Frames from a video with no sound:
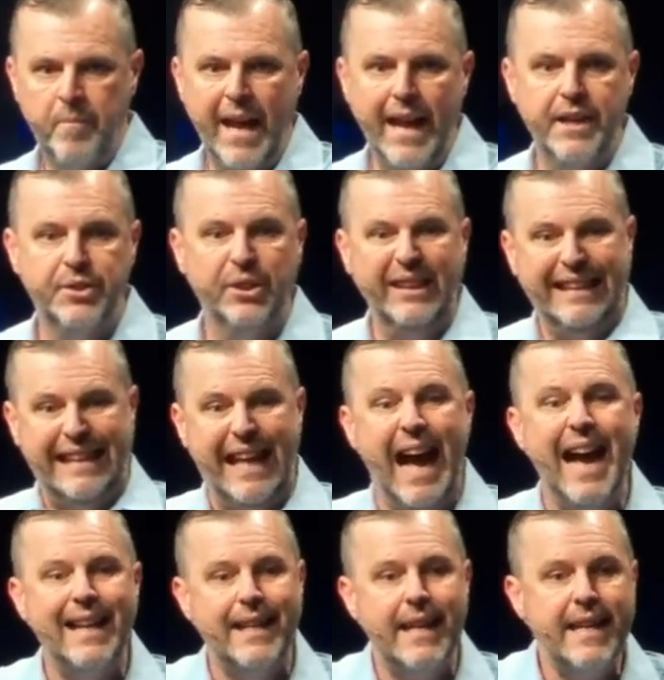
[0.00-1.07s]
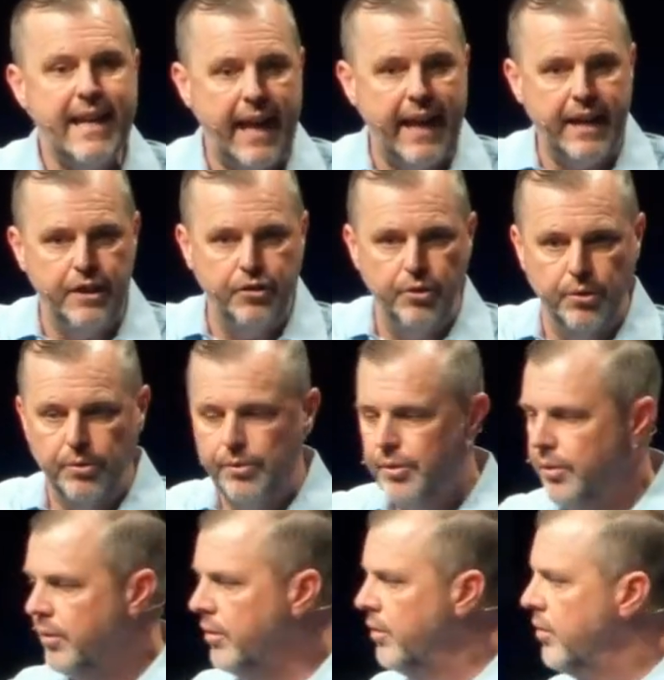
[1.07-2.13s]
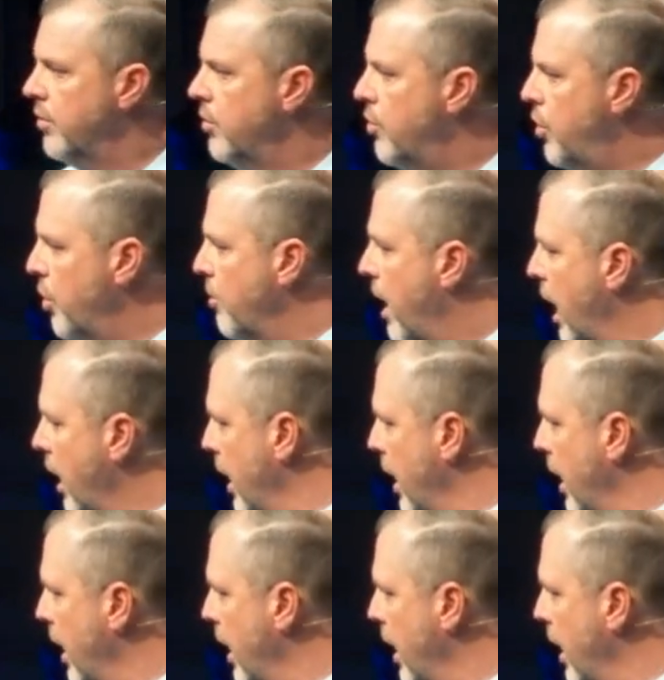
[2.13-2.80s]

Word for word: as guiding angels to our